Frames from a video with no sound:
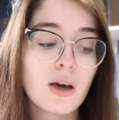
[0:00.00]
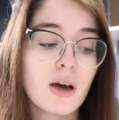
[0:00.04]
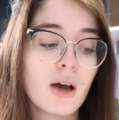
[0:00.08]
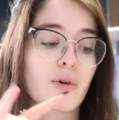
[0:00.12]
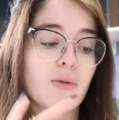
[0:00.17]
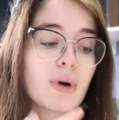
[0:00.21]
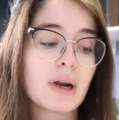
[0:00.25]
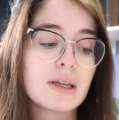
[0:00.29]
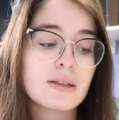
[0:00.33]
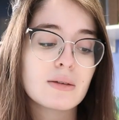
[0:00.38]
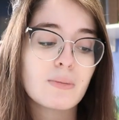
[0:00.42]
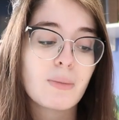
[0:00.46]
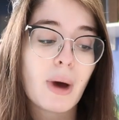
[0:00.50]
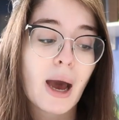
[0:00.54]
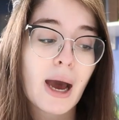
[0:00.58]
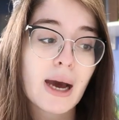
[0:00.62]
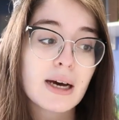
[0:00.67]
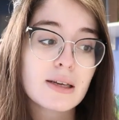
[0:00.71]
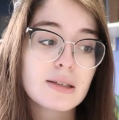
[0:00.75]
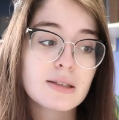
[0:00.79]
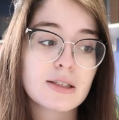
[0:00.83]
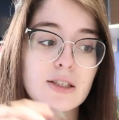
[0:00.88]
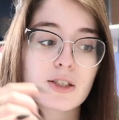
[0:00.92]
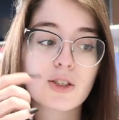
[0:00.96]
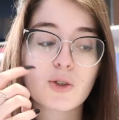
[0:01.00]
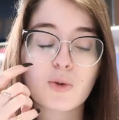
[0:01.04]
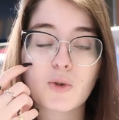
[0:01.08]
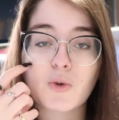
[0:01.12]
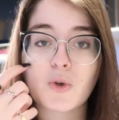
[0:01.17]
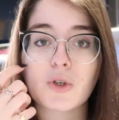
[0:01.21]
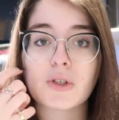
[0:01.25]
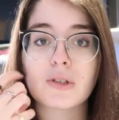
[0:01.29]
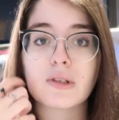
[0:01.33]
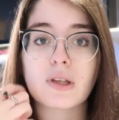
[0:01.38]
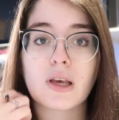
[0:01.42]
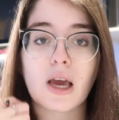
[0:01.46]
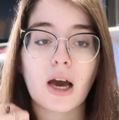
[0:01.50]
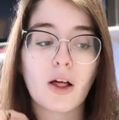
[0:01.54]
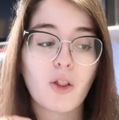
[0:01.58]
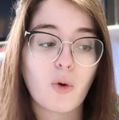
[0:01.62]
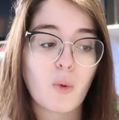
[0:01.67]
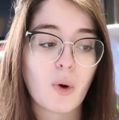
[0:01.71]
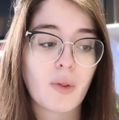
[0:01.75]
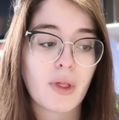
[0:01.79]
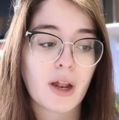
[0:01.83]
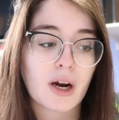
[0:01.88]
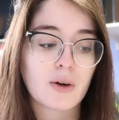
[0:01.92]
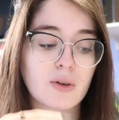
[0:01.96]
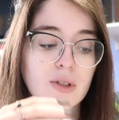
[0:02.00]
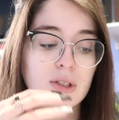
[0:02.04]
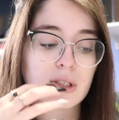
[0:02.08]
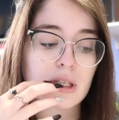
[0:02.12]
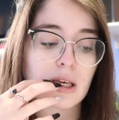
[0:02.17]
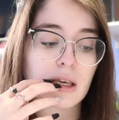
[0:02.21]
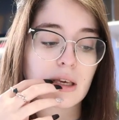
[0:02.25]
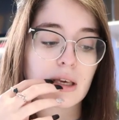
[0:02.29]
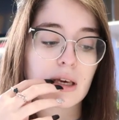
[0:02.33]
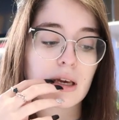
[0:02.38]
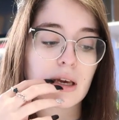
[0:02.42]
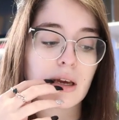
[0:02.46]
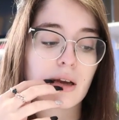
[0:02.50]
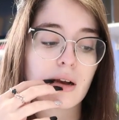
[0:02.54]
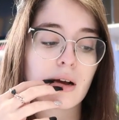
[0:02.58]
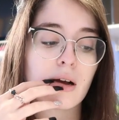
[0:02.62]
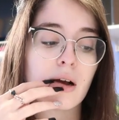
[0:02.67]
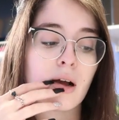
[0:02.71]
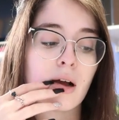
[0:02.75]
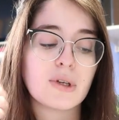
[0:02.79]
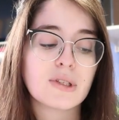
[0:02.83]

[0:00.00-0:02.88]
If it writes a passage, which was the other one that I was thinking,